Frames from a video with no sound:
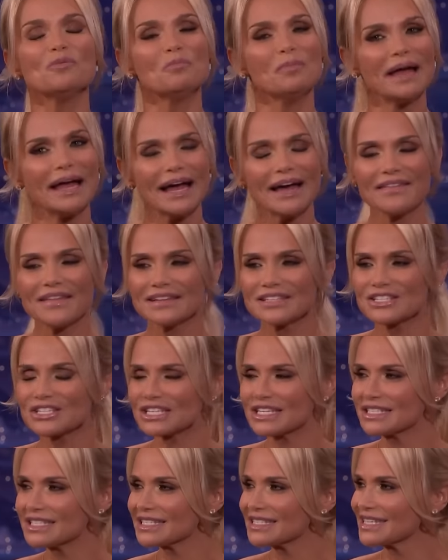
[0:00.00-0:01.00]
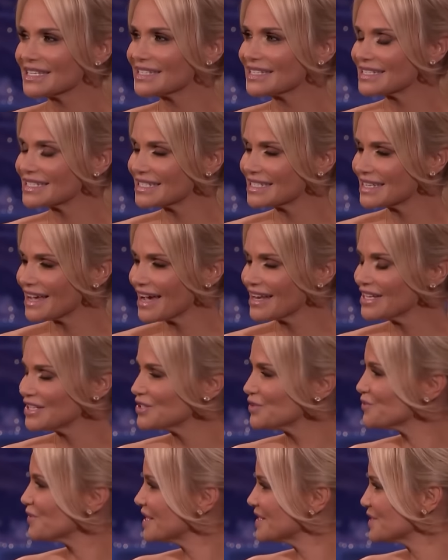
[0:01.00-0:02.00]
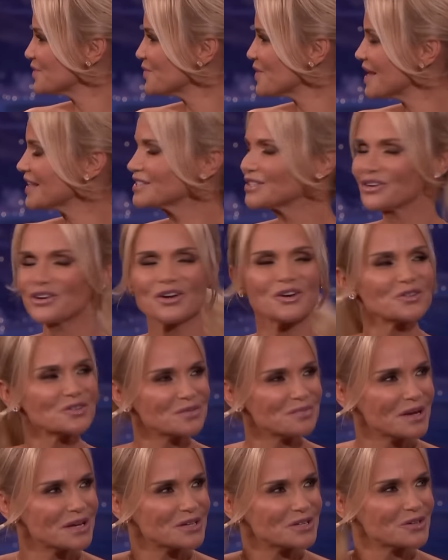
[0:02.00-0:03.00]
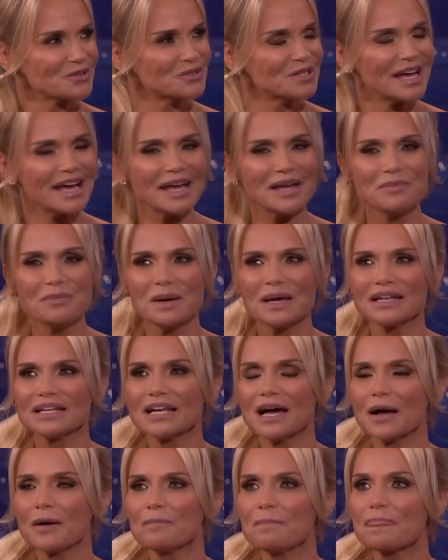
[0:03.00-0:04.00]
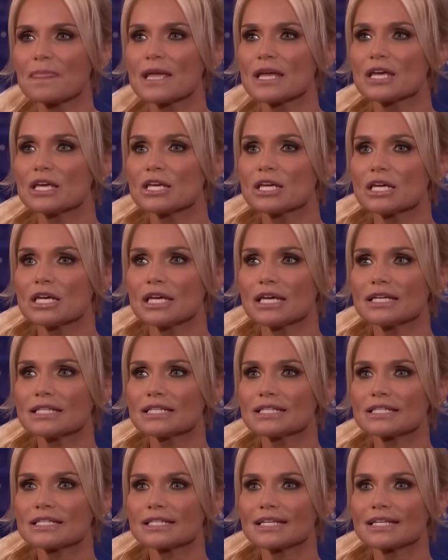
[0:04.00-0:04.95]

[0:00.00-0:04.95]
mad that Jesus has decided to resurrect on her special day, but um, it's...